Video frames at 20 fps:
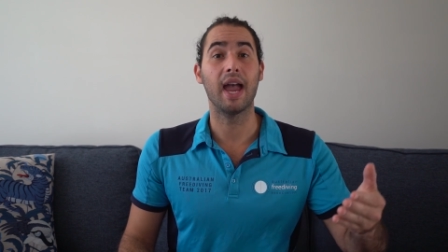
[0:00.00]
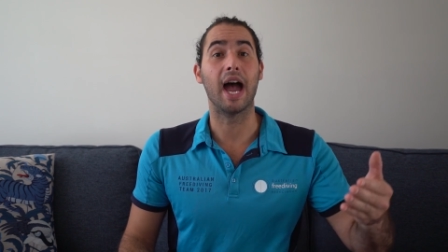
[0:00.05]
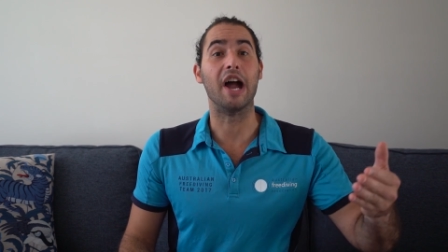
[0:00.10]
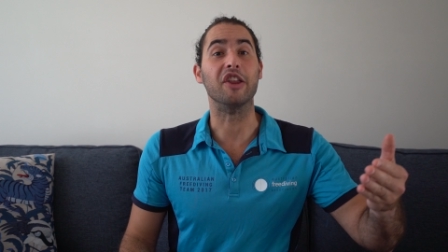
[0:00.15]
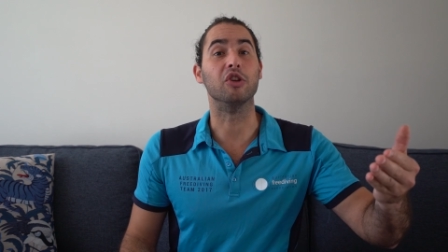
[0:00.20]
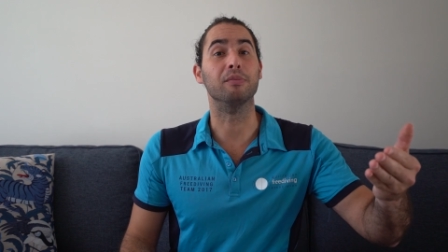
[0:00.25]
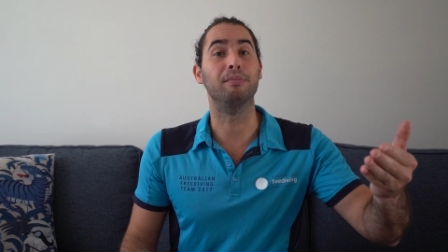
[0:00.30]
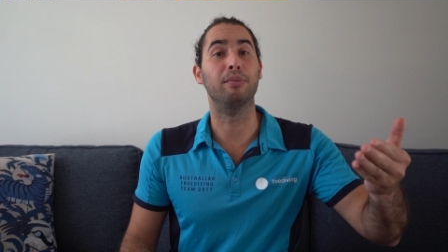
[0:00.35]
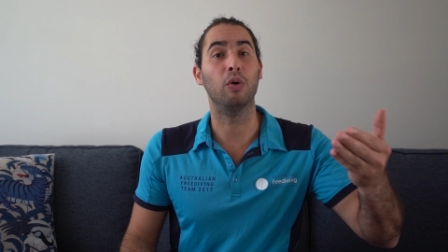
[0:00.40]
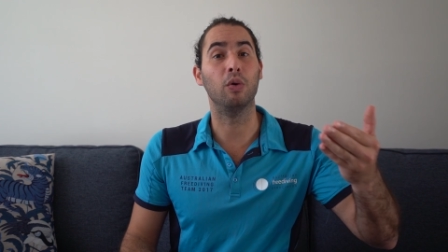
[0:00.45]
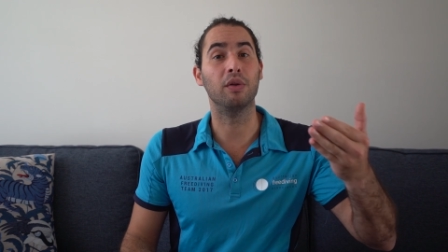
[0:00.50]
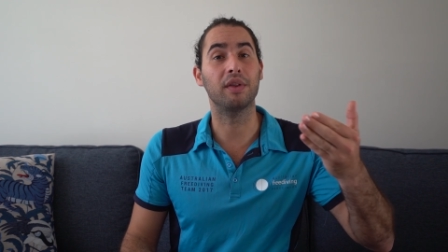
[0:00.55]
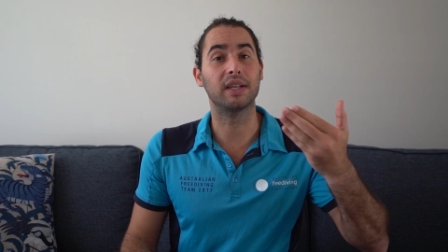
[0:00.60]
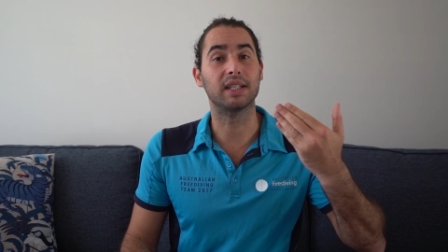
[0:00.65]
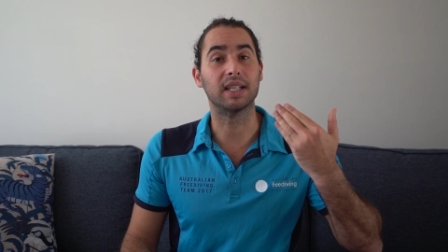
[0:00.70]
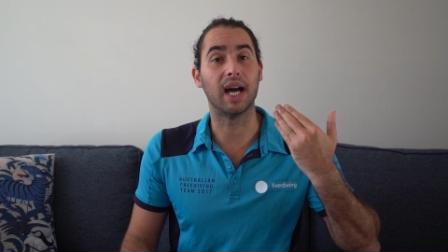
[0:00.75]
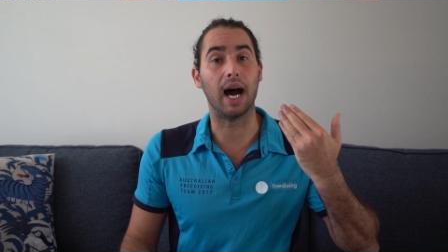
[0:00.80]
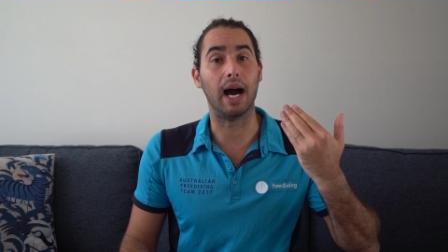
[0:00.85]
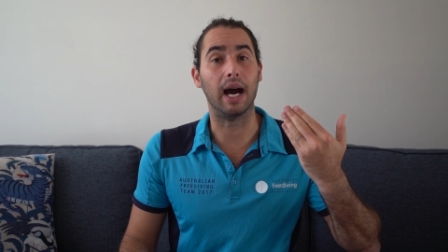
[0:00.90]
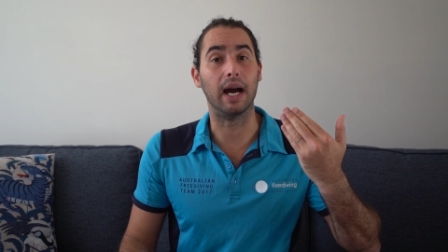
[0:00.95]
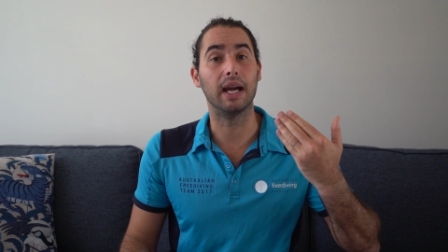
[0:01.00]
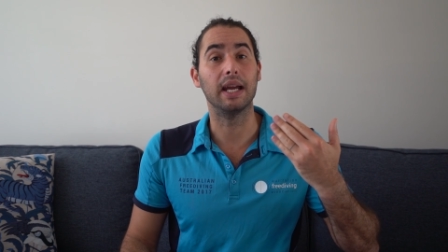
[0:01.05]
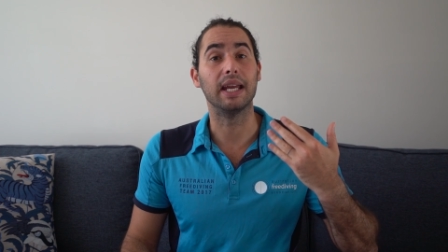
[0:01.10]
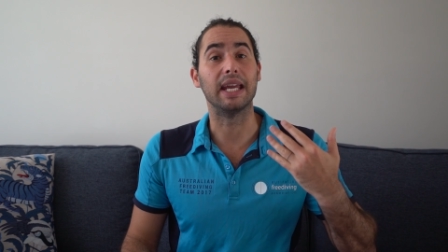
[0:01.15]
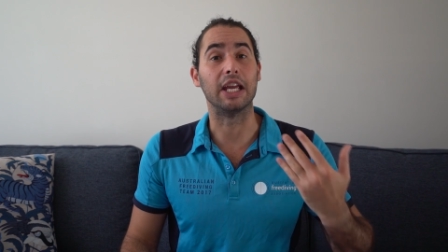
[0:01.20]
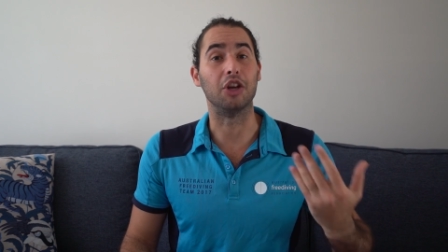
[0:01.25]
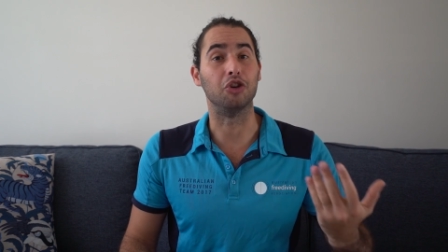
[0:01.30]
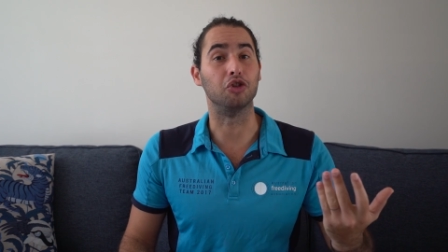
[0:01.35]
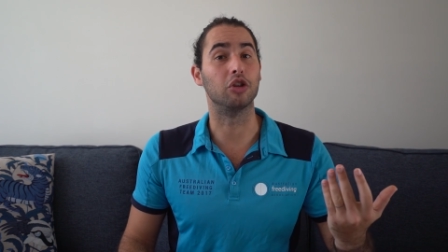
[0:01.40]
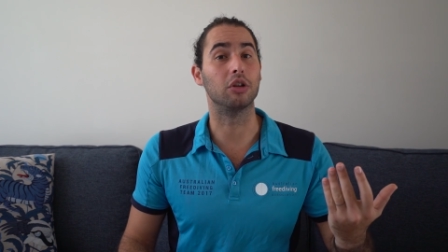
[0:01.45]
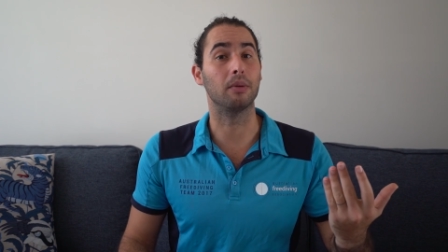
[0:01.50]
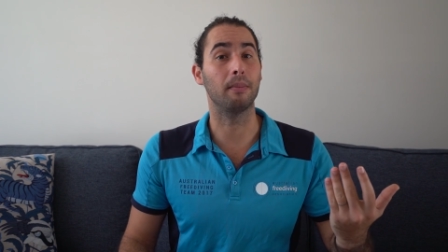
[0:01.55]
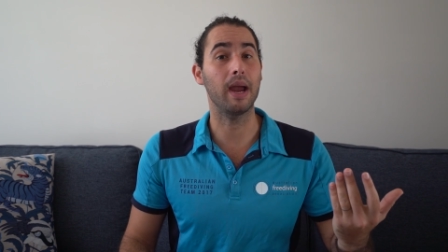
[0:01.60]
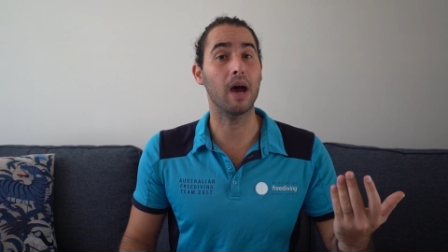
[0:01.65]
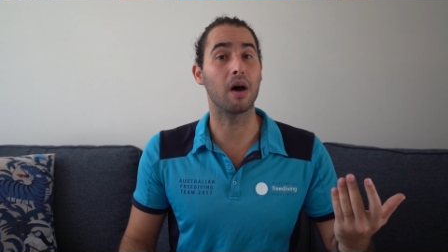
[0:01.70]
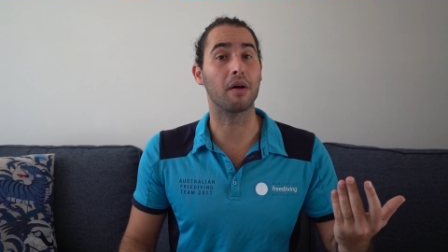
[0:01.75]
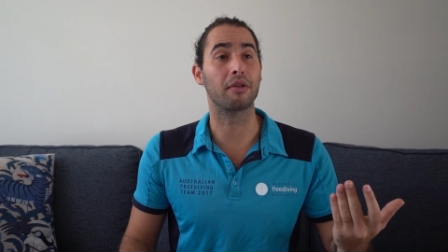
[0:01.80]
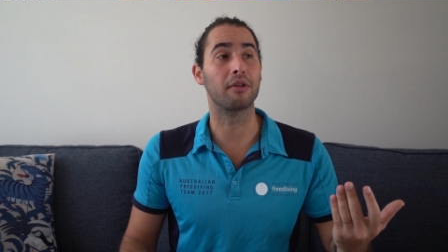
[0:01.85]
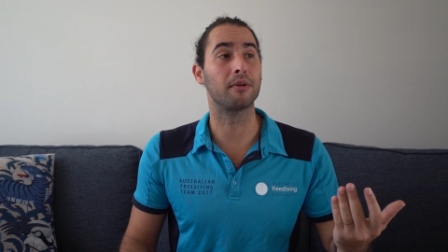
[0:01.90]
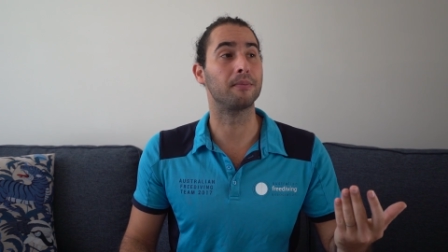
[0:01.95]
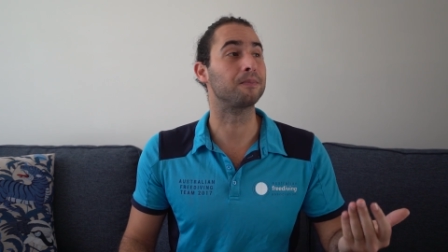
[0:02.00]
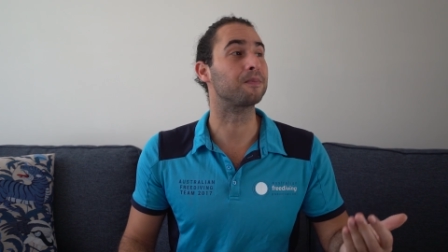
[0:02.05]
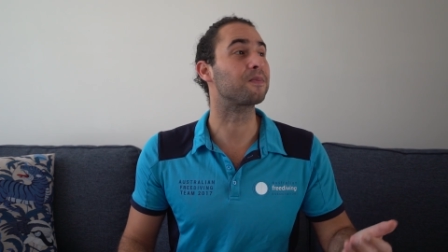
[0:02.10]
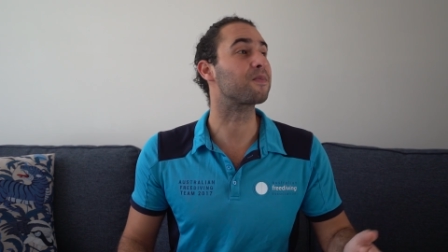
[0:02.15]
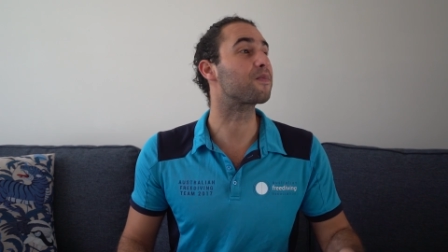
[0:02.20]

and you pull the tongue into the mouth.